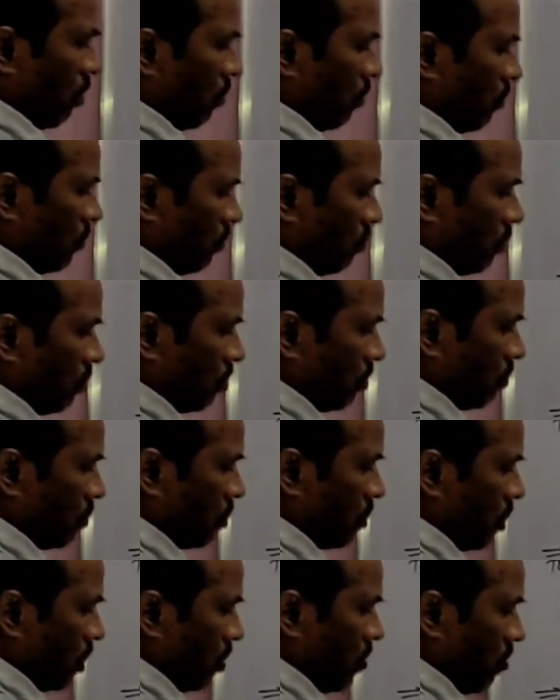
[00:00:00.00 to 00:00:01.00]
of
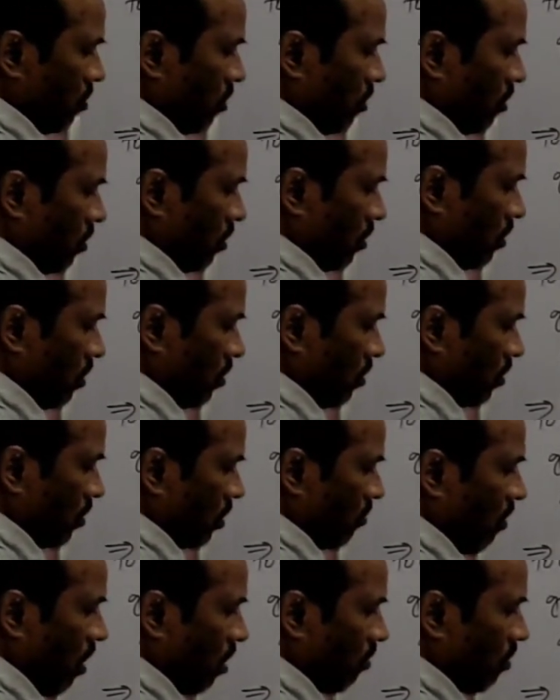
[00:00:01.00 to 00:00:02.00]
g at
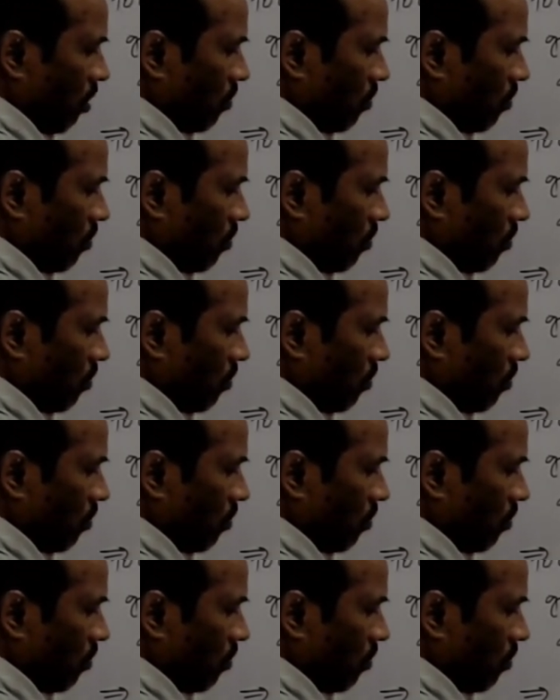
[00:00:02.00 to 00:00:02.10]
the